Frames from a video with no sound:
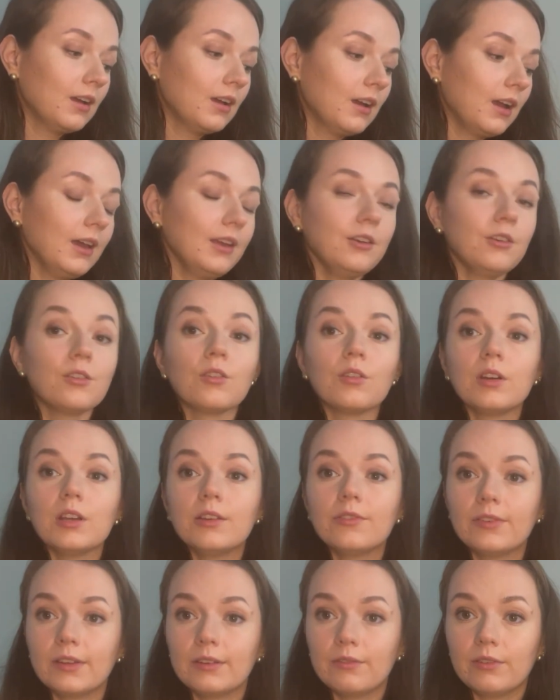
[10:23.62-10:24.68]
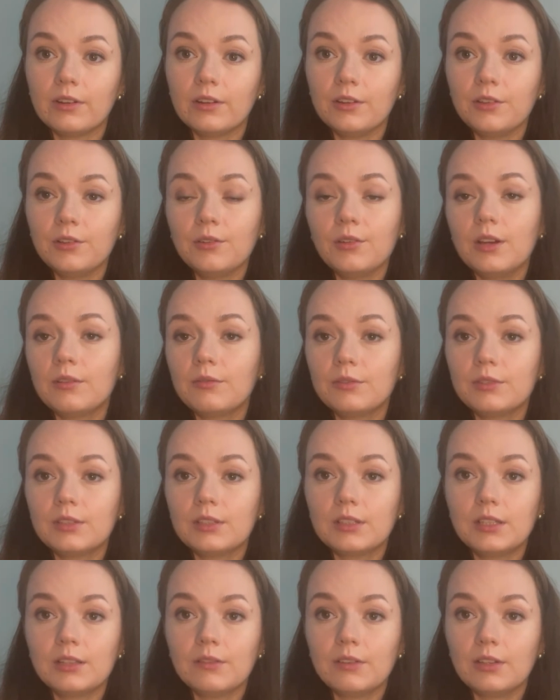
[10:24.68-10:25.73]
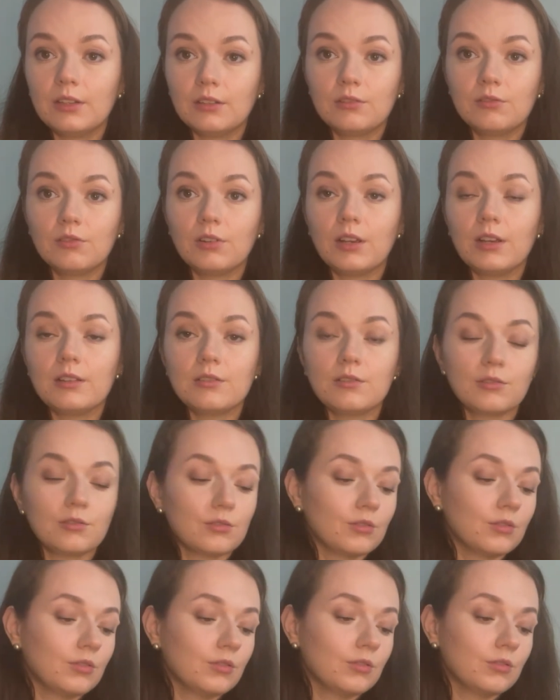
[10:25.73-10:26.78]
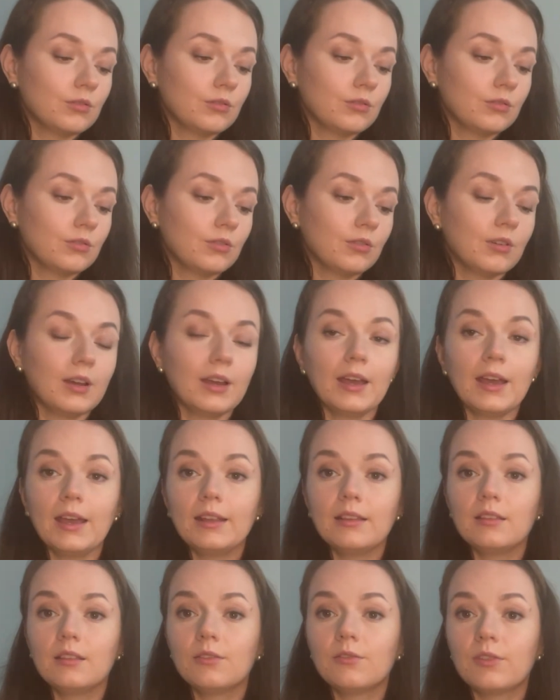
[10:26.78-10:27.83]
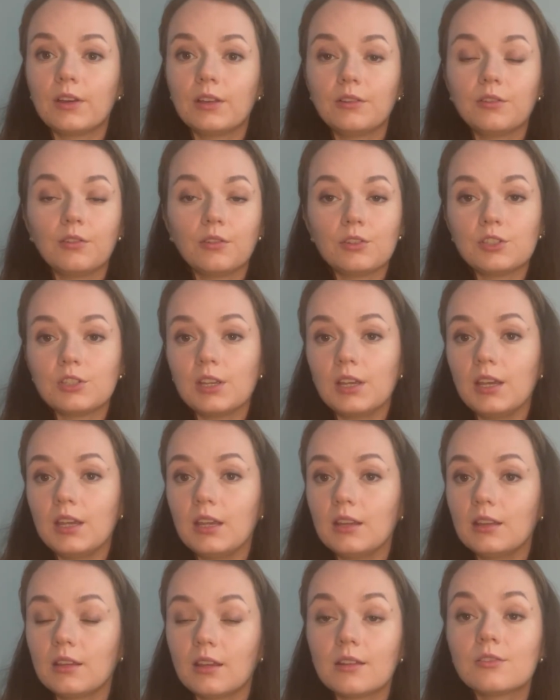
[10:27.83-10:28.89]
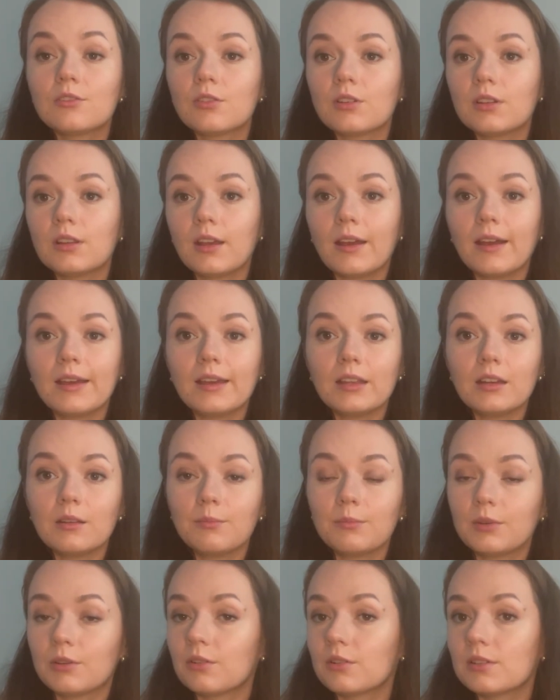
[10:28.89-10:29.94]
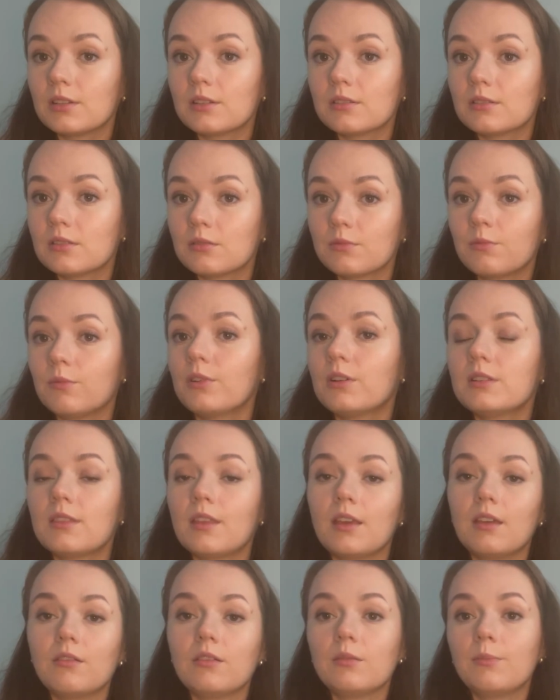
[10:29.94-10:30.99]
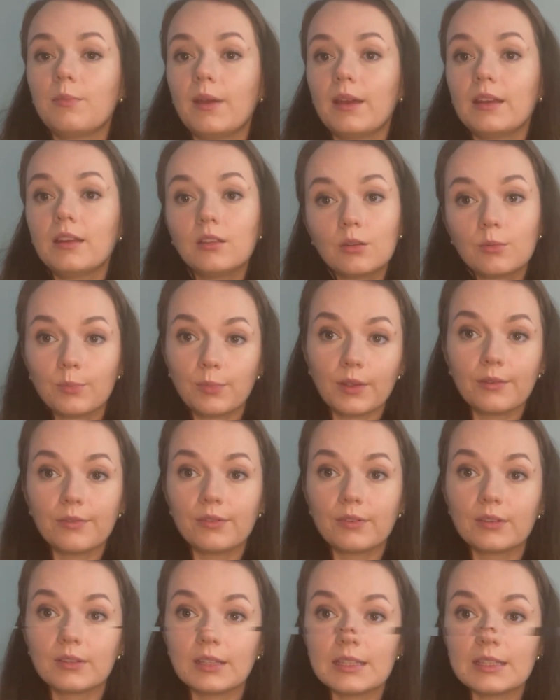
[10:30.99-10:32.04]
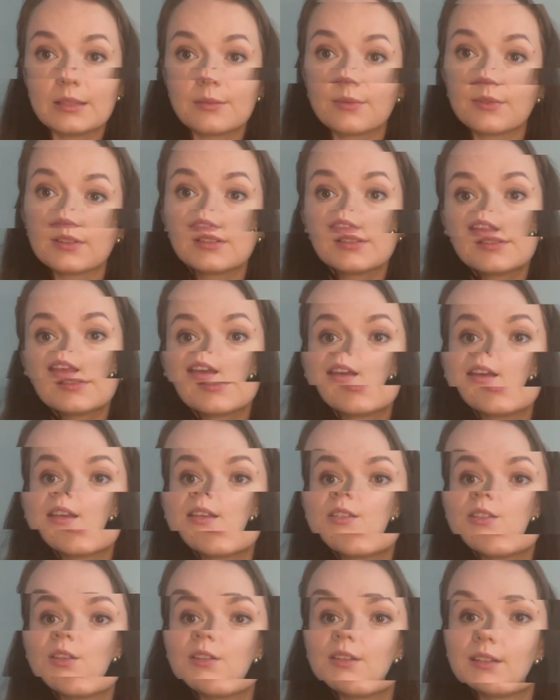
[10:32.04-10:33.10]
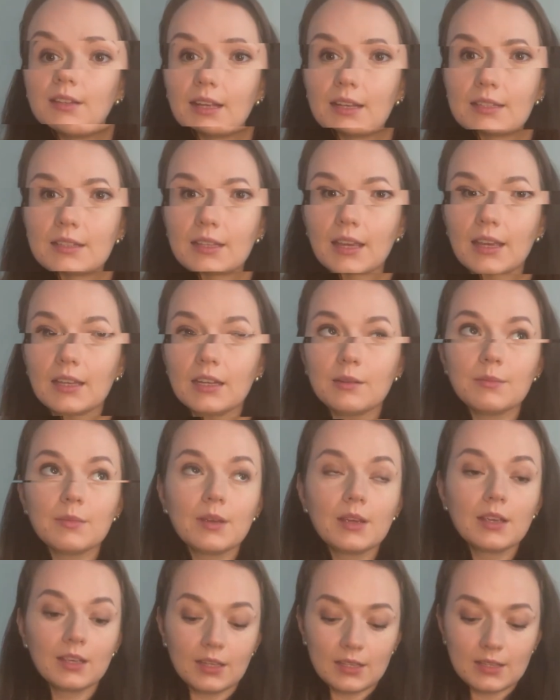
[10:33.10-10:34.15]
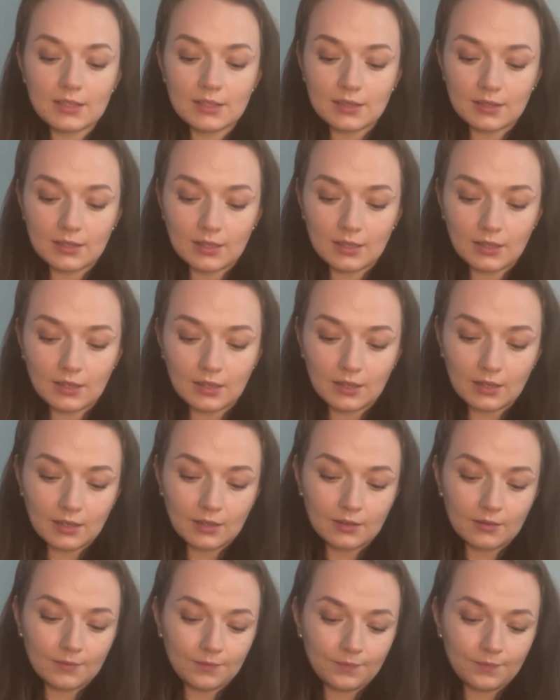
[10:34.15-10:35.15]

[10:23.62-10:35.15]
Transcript: I don't know, if I were you, I would give it a try. So go ahead, find your shade, enjoy the item, because it's worth every penny you pay for this one. So the next item is the